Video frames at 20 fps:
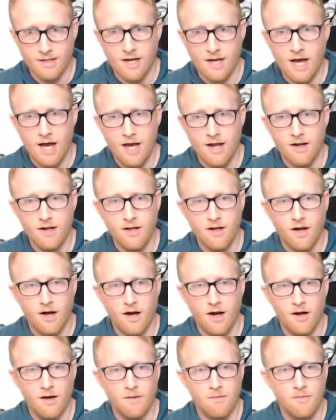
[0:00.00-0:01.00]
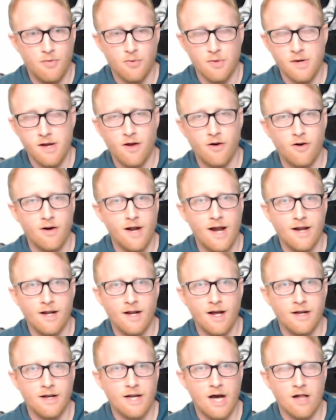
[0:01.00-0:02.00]
at
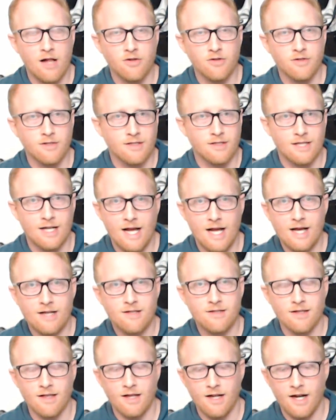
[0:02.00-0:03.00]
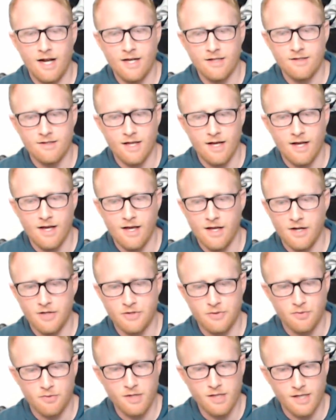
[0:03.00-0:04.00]
$399 is an excellent headset, and
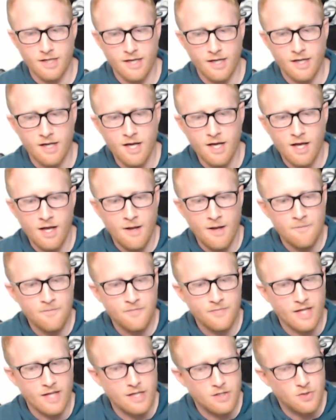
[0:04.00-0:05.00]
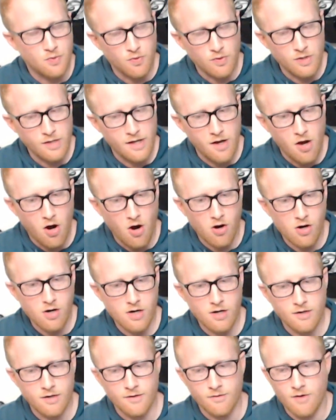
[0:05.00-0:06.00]
it's really
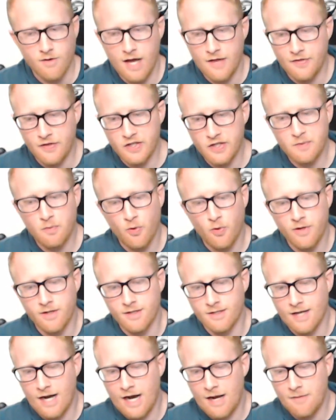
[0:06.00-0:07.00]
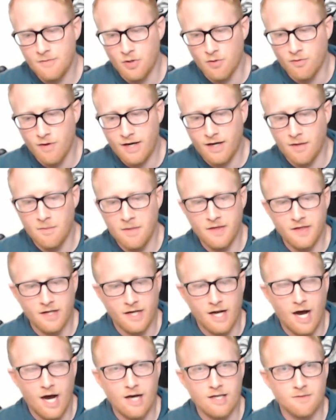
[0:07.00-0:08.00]
hard at this point in time to recommend the
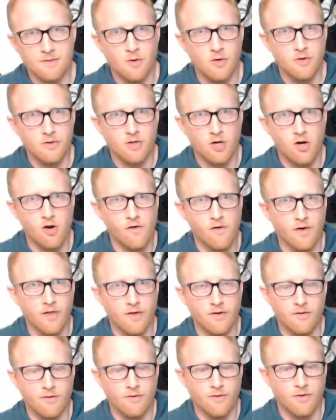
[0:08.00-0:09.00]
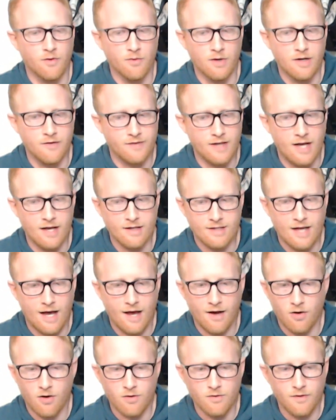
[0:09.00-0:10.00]
Cosmos over the Rift S. I
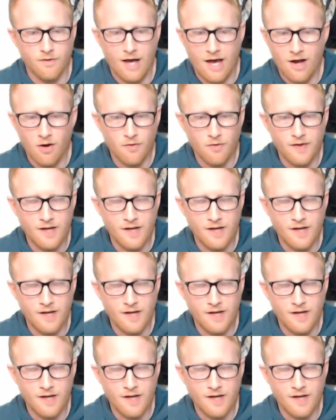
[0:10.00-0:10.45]
don't